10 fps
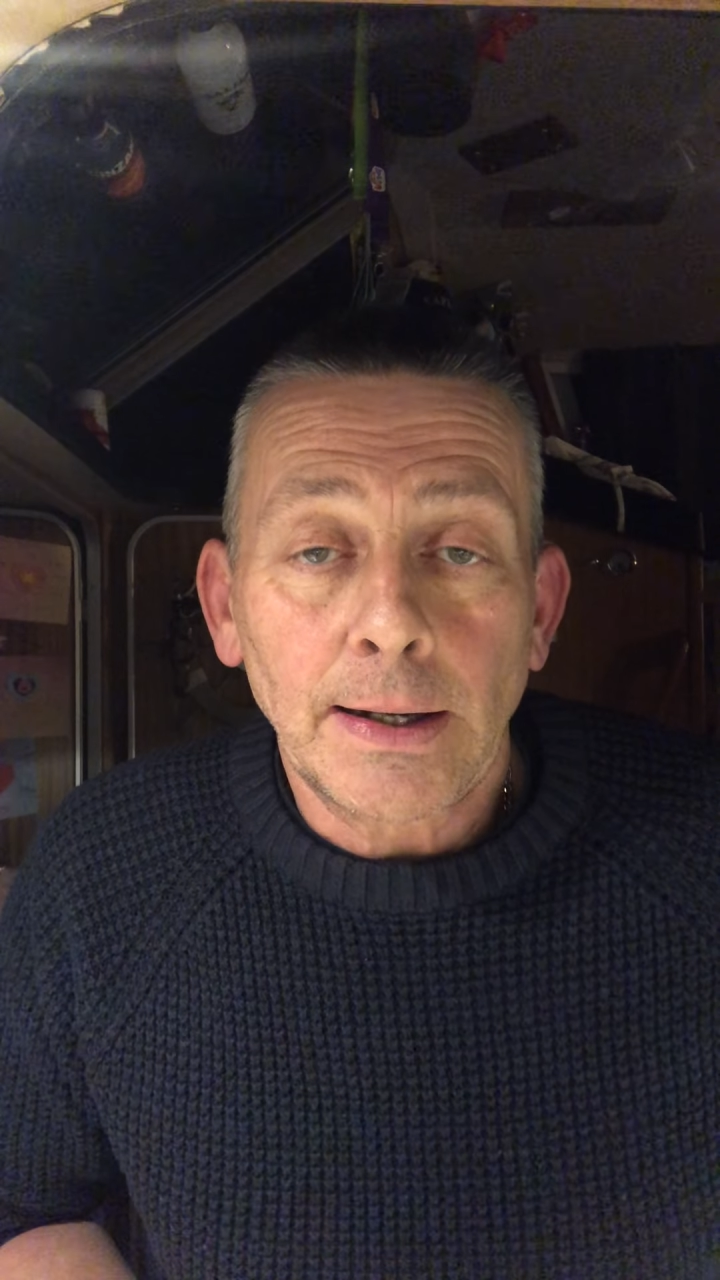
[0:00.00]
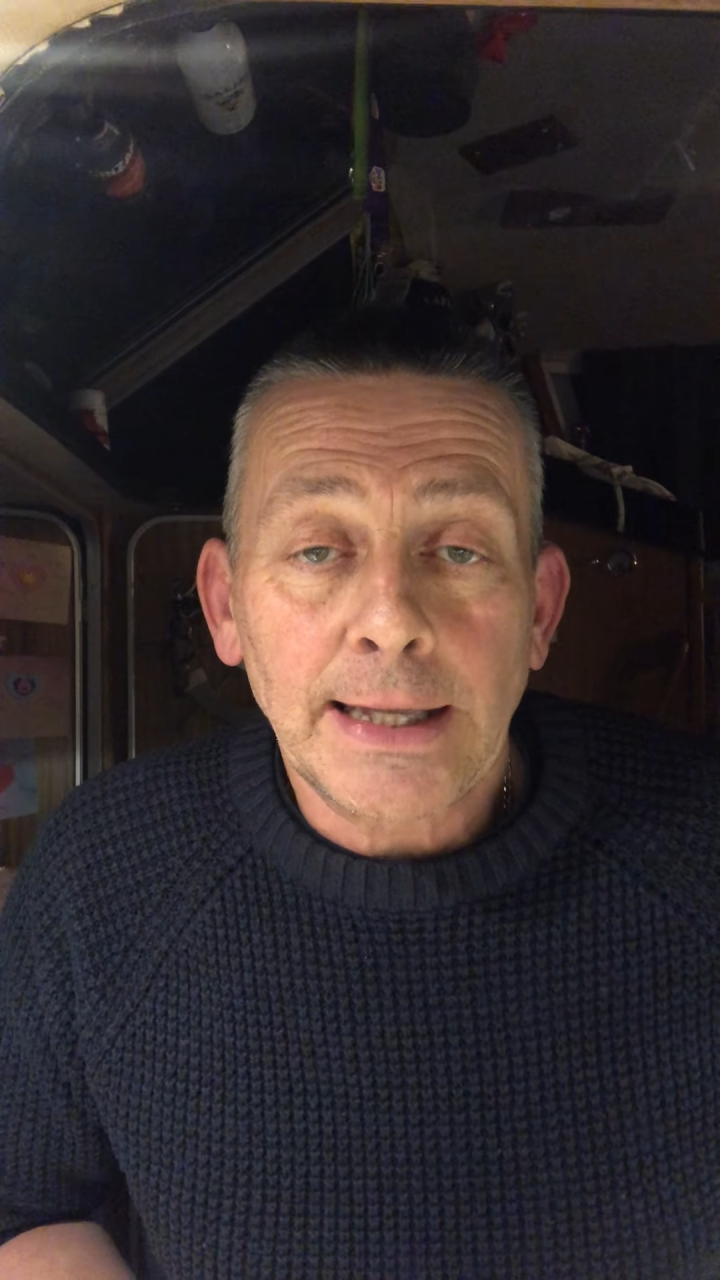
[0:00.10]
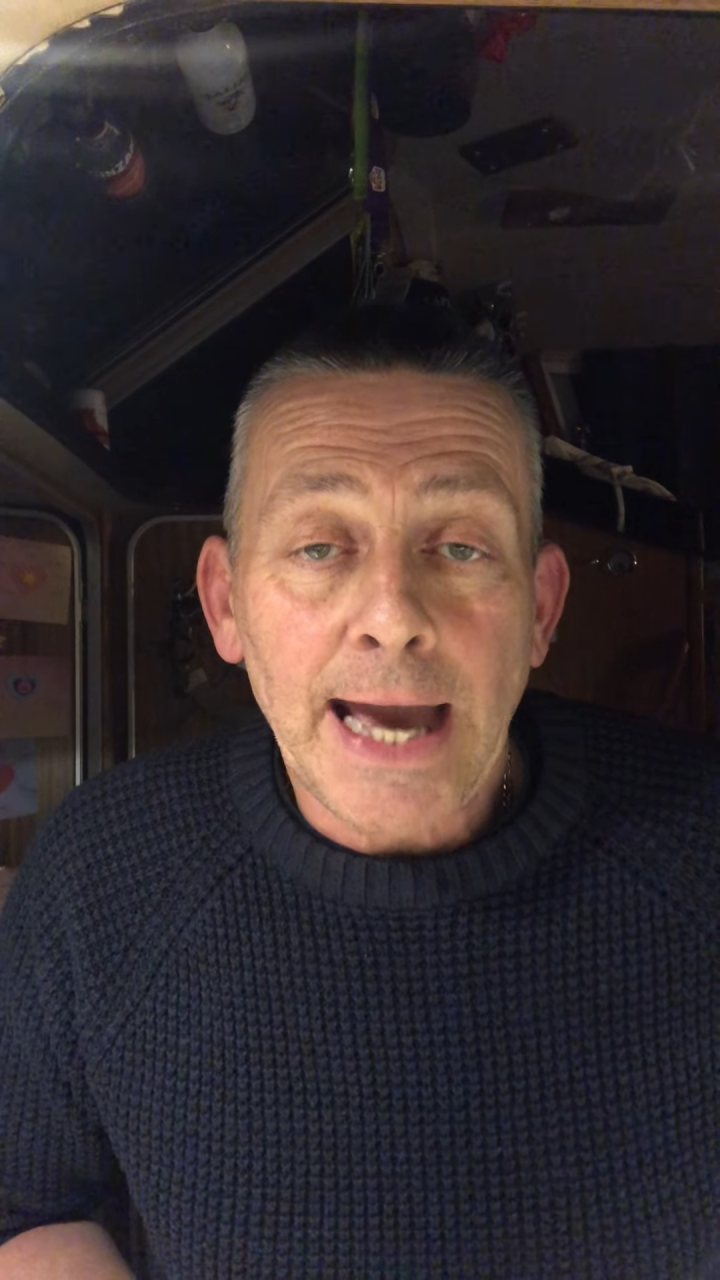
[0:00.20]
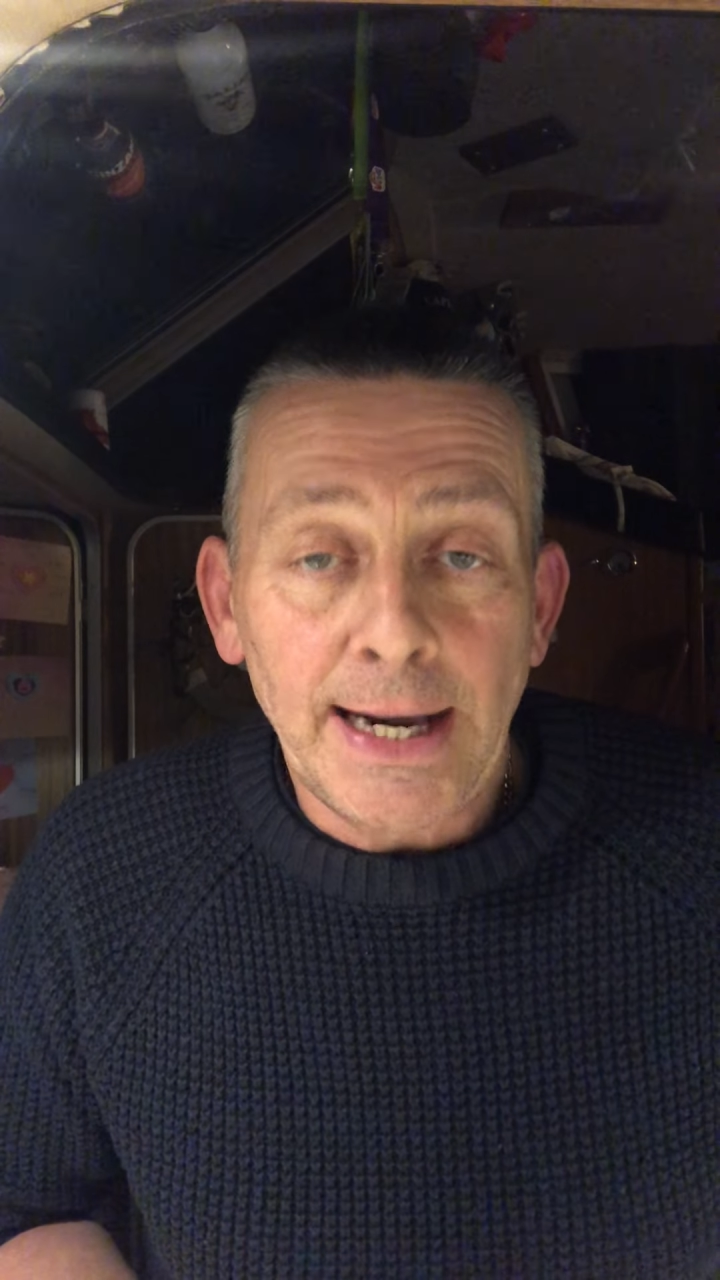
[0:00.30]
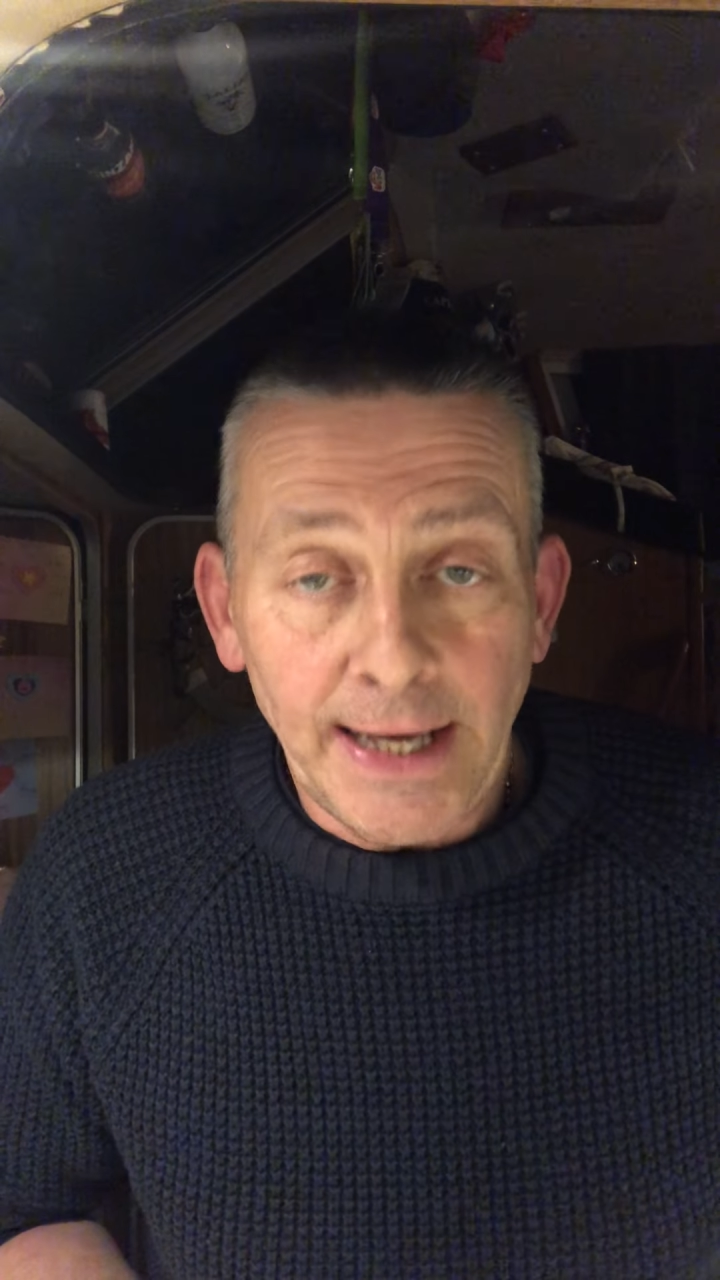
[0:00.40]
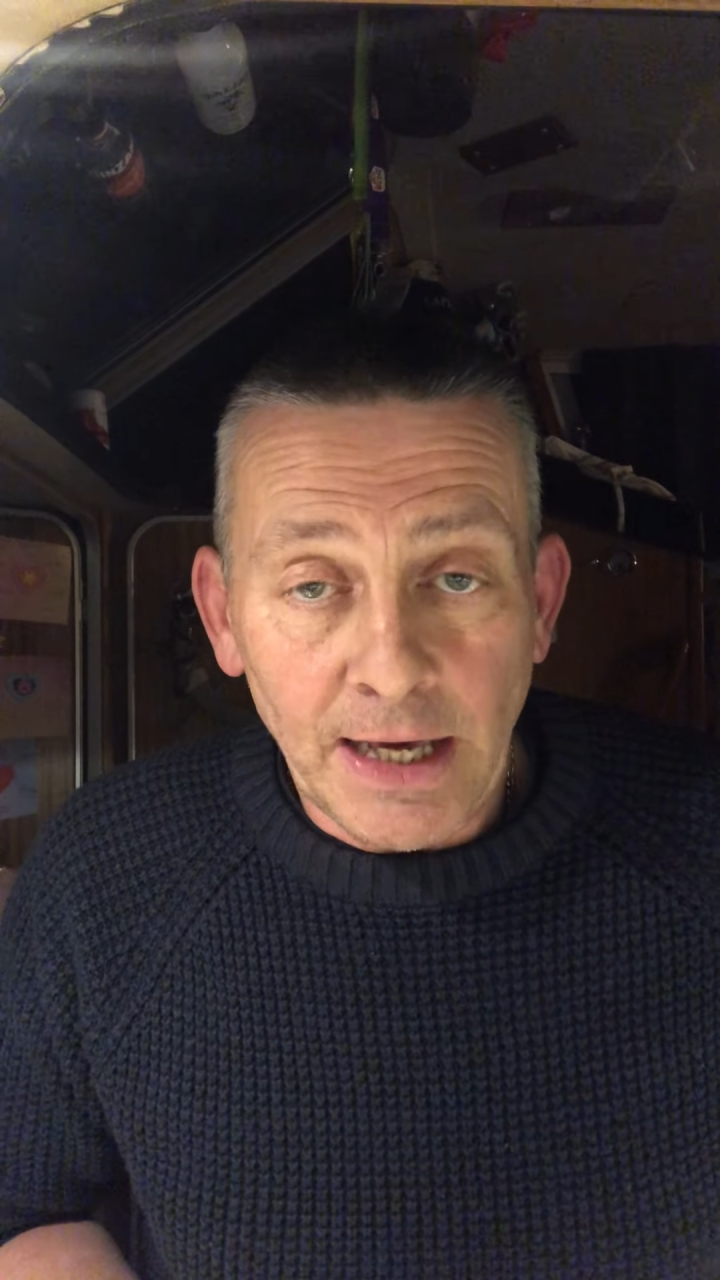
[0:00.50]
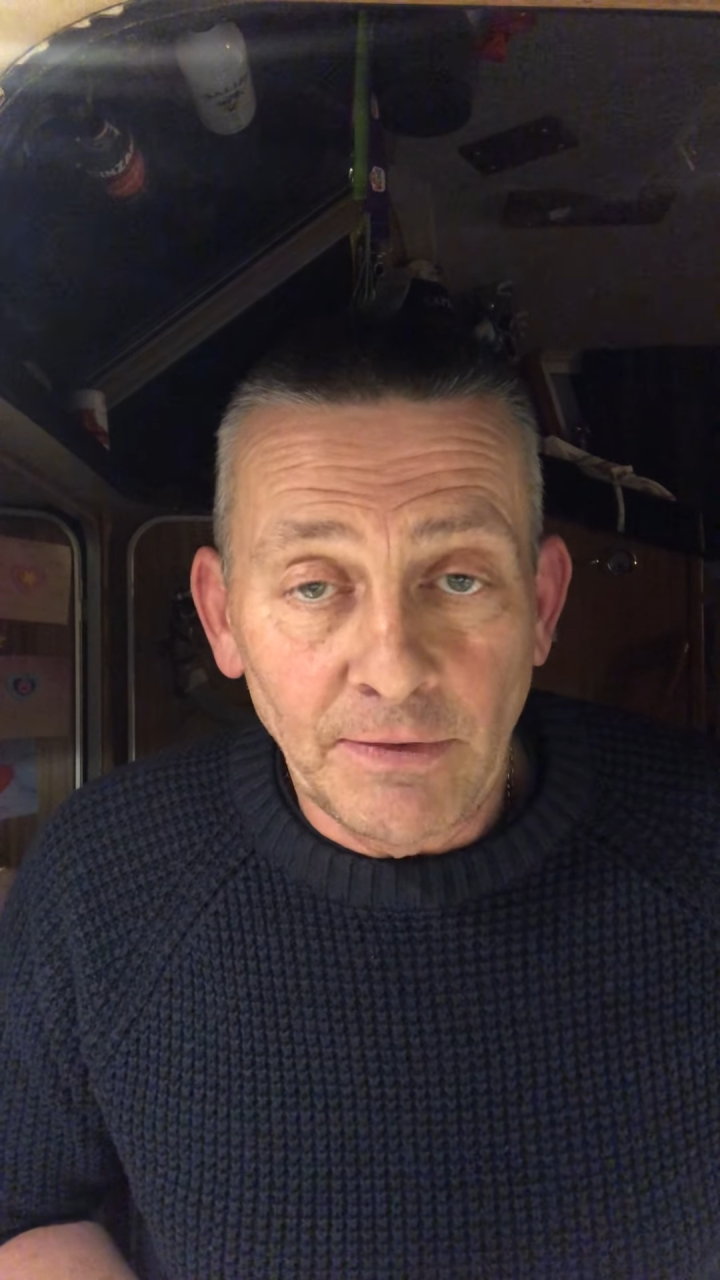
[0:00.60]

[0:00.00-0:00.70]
catalytic